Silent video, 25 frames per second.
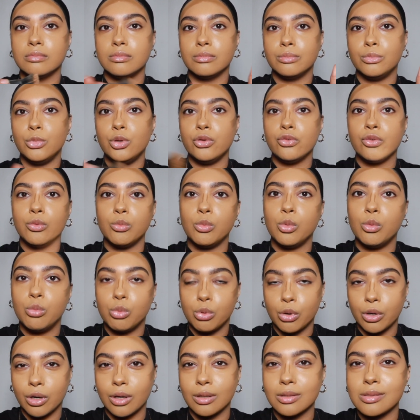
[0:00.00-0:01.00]
movable
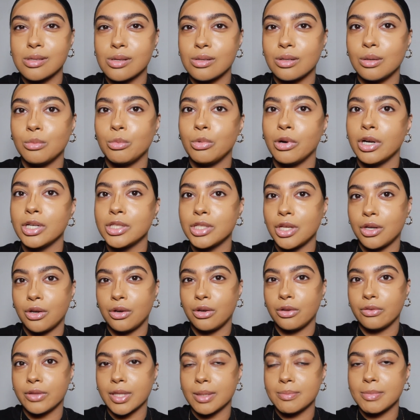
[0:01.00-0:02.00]
product on the brush, I don't
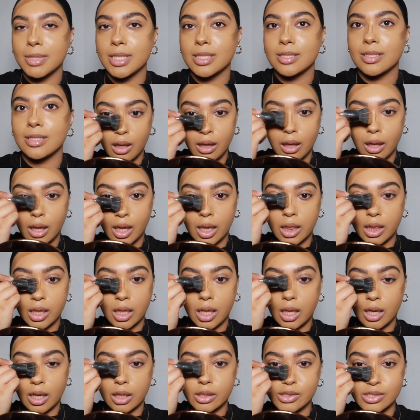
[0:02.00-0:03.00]
know if that makes sense. And
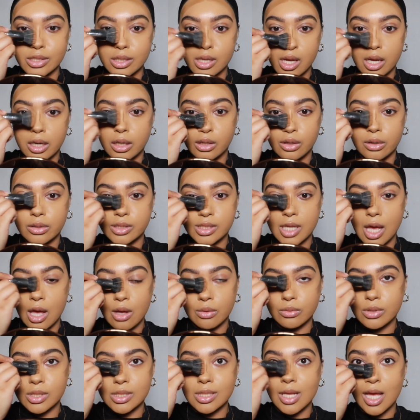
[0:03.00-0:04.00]
then I just kind of go
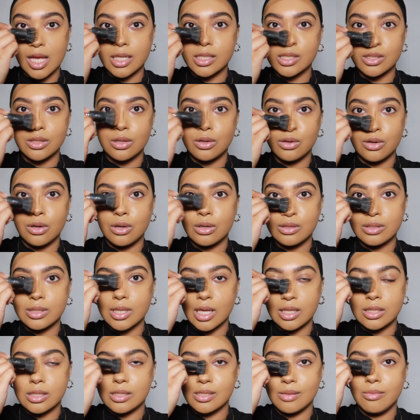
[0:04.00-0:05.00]
down the sides of the nose,
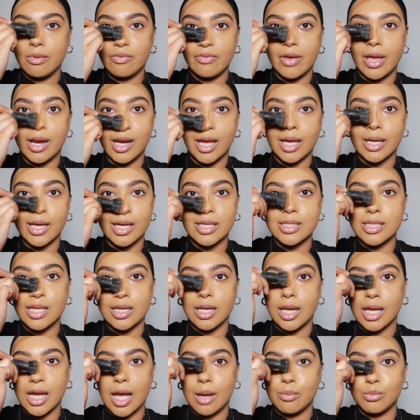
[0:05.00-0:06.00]
and to be fair, like I
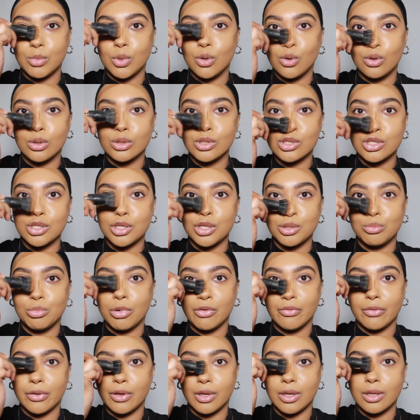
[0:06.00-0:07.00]
said, like I'm not too
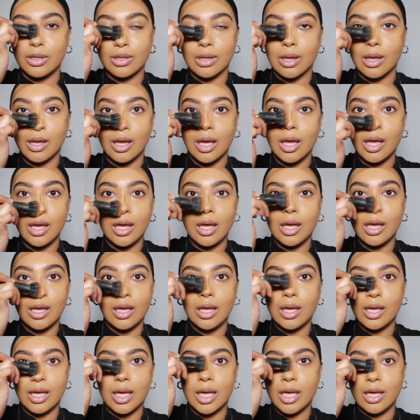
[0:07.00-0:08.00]
bothered
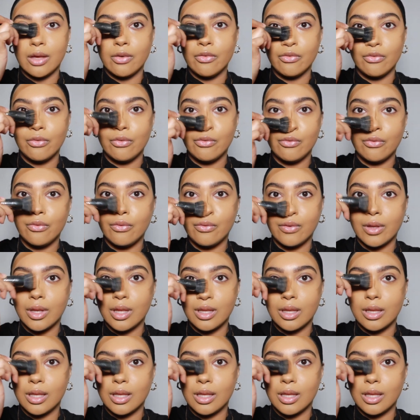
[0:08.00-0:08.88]
if